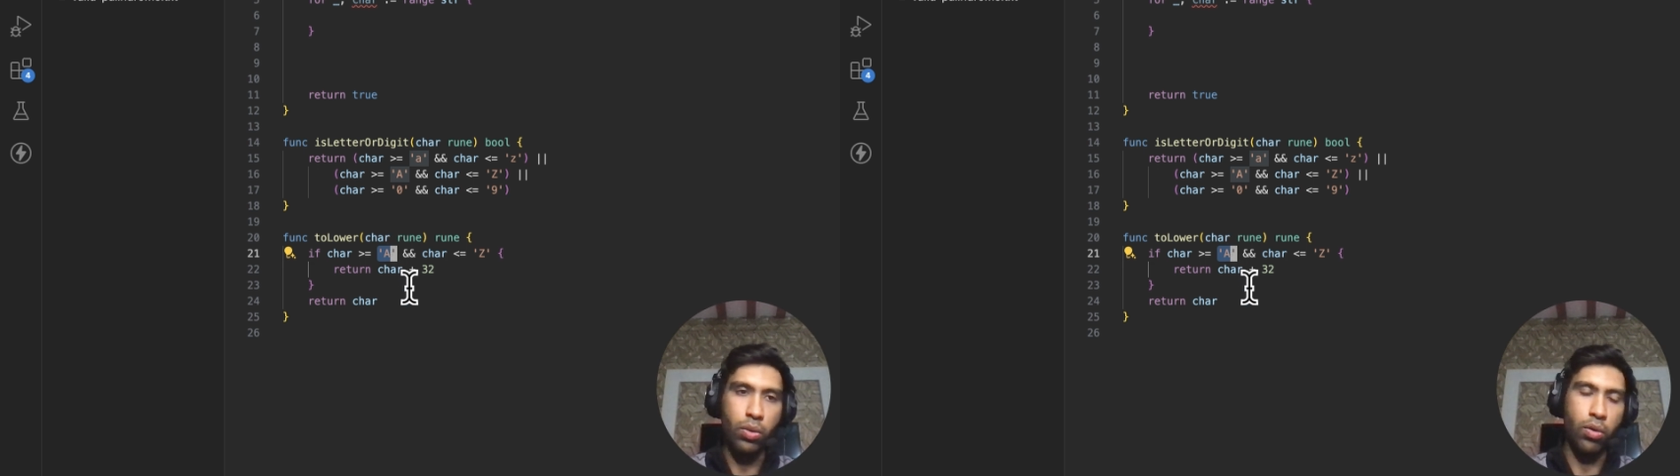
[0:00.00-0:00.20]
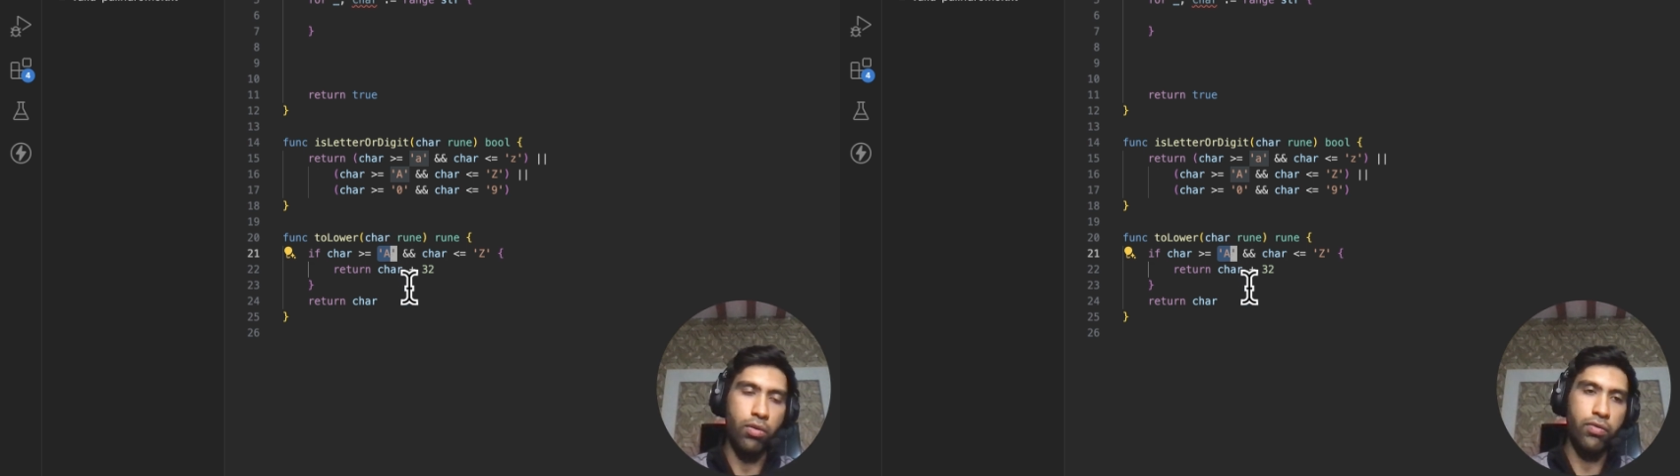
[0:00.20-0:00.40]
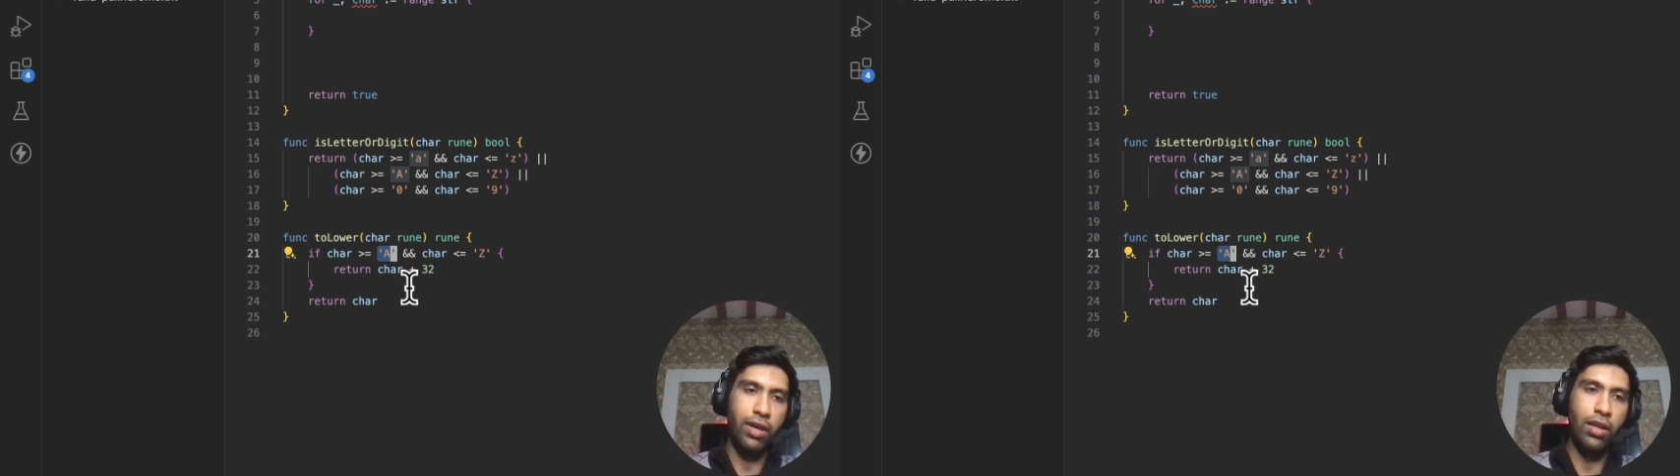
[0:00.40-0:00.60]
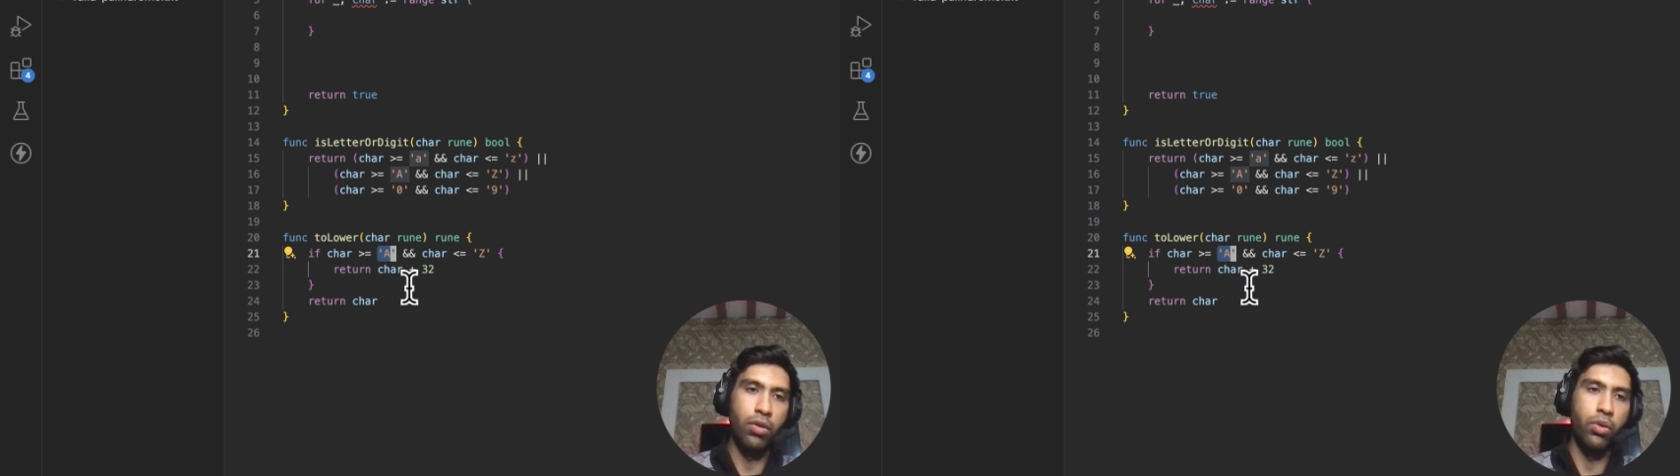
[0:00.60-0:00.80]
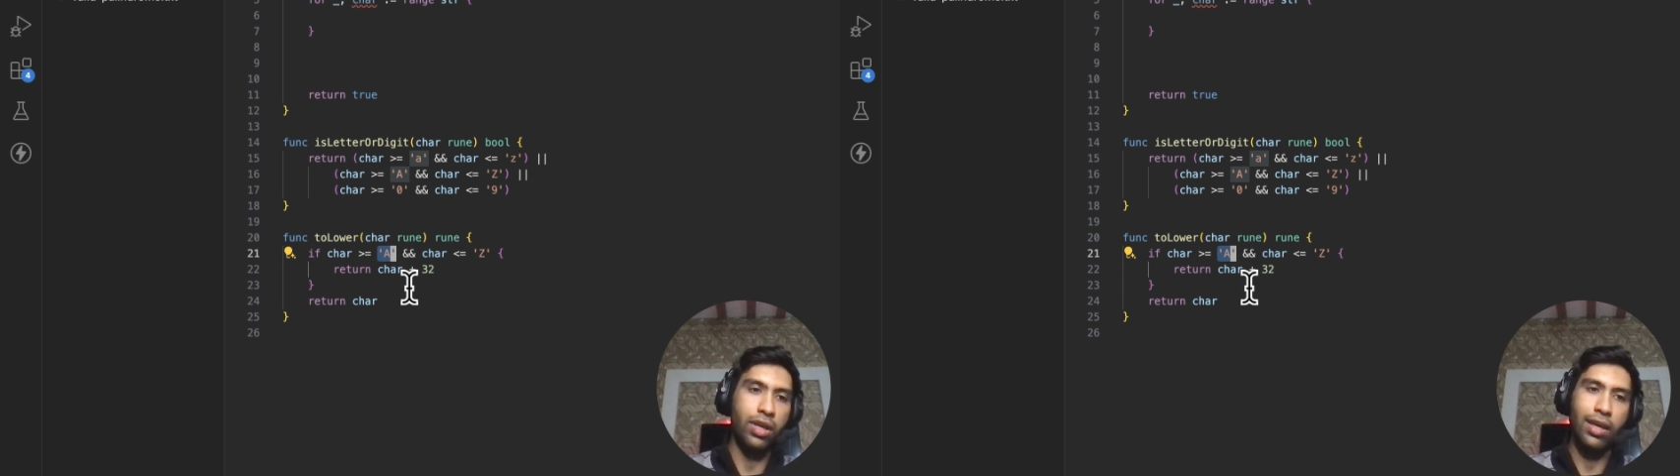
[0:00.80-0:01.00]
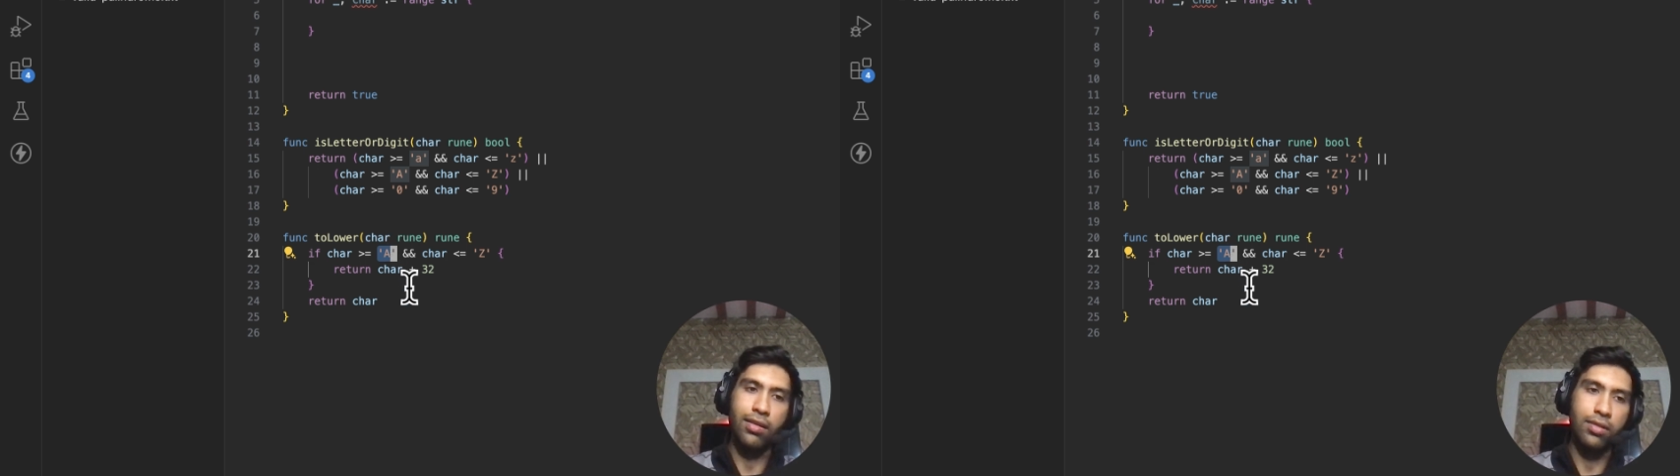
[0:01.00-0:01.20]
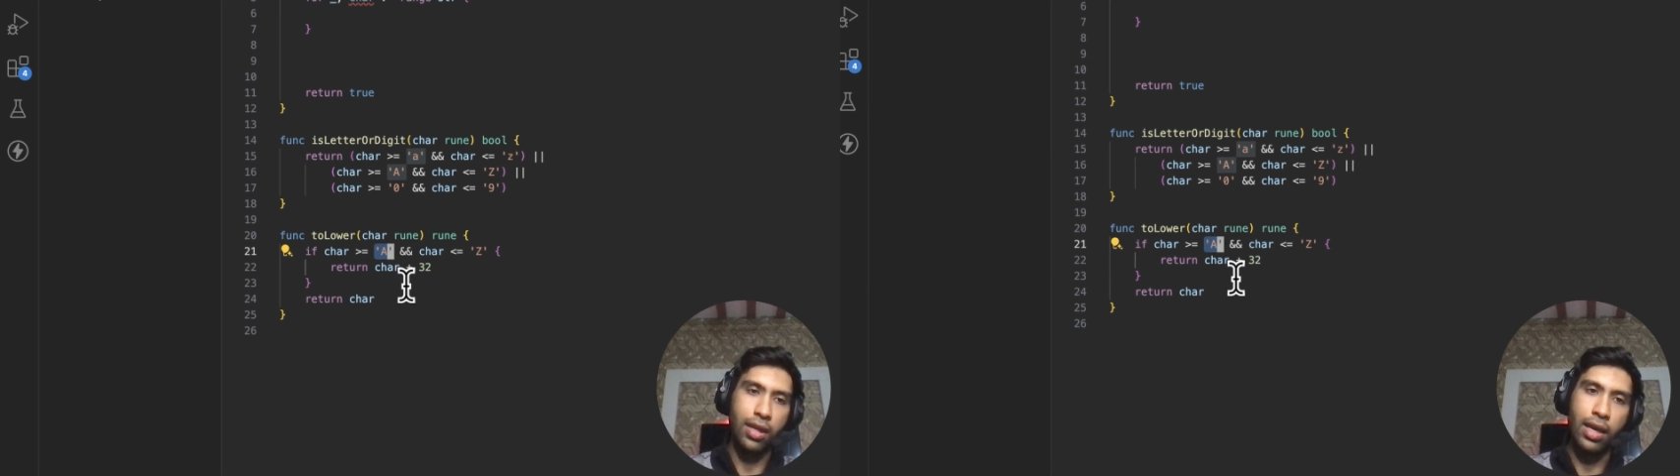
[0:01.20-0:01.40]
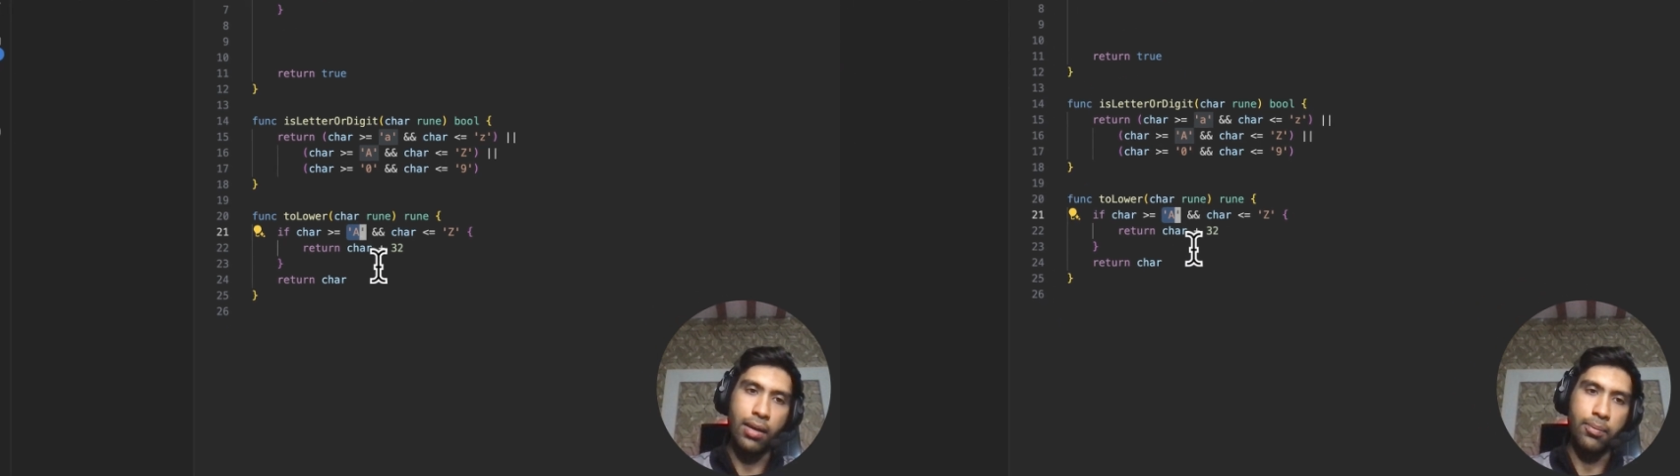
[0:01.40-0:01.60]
of a lowercase a.